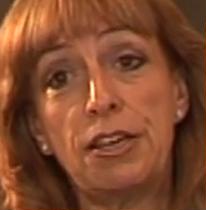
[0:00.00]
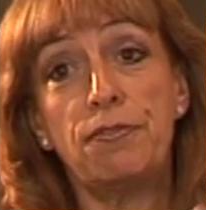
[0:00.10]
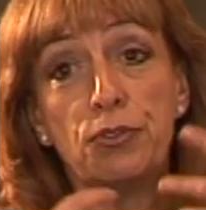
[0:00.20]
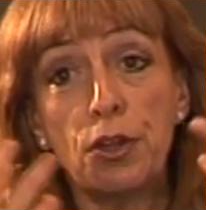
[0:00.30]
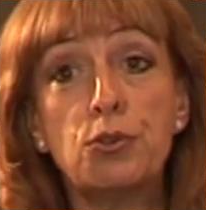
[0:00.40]

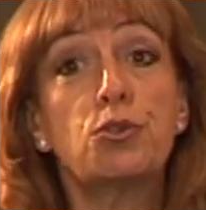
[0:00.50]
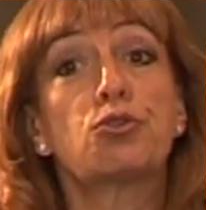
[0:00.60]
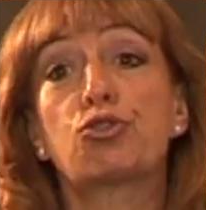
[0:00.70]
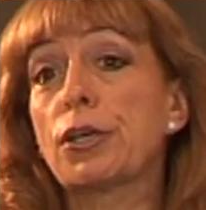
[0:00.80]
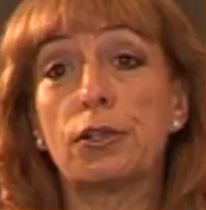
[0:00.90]
even those
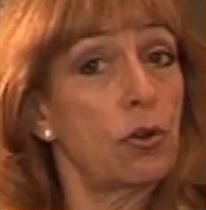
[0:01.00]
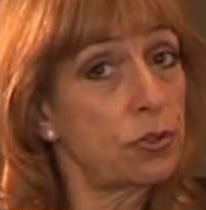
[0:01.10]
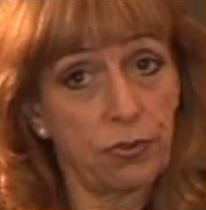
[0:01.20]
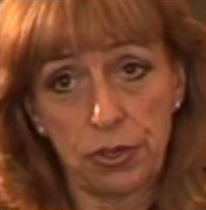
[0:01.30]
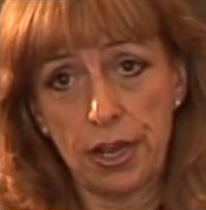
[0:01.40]
who trigger
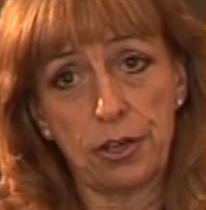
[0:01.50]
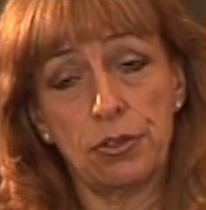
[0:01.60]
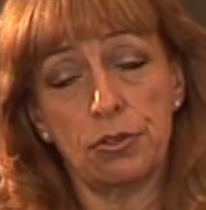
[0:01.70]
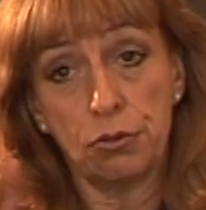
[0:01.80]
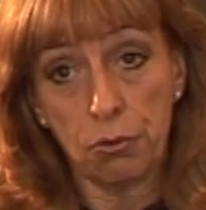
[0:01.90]
lots of
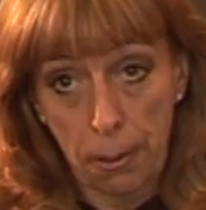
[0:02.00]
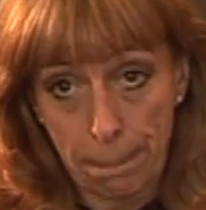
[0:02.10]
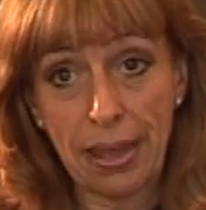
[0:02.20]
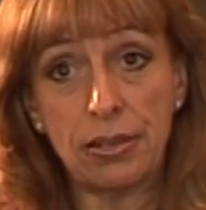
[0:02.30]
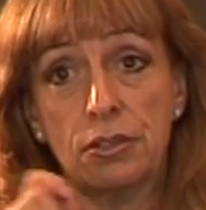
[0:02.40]
connections, who
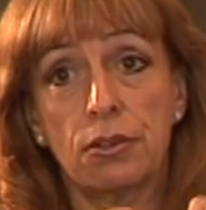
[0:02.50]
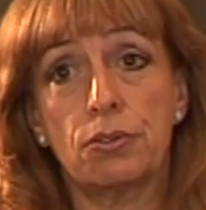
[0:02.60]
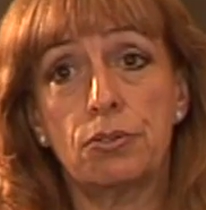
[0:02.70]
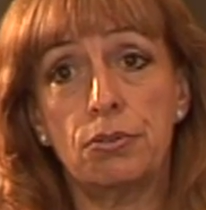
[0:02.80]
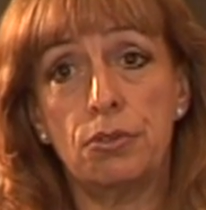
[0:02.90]
meant a
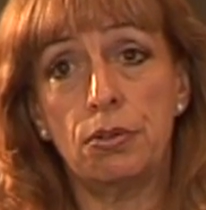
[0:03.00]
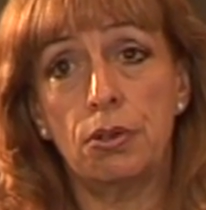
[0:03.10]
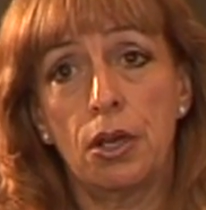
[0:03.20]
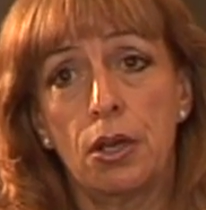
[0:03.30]
lot to you.